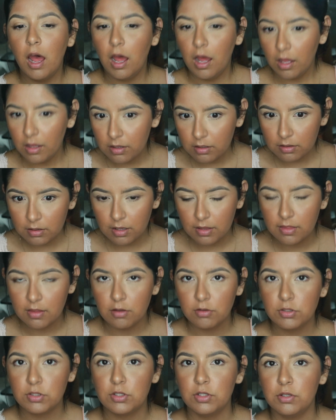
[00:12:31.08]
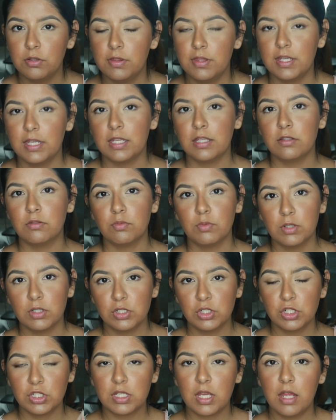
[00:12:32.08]
Other than those two things where
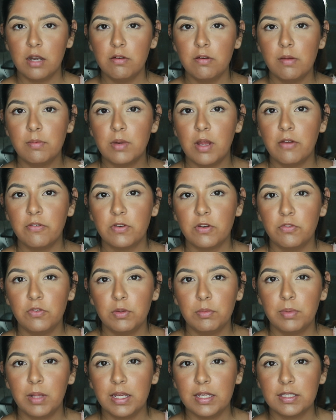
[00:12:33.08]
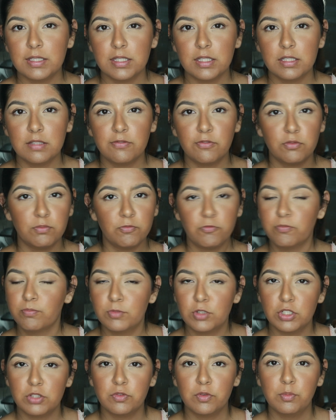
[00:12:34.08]
it just kind of rubbed off in a few places
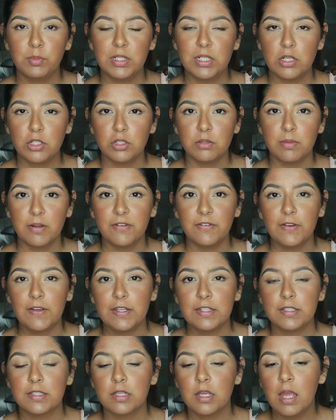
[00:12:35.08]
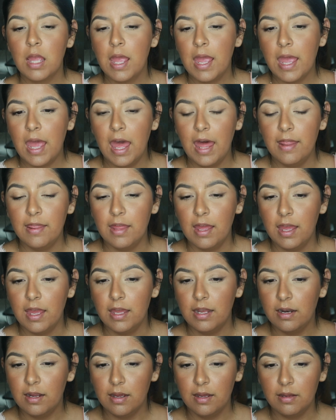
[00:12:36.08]
just from me touching my face, and
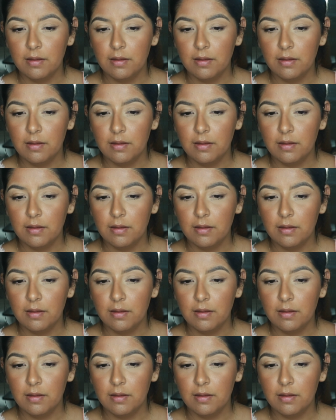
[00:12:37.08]
then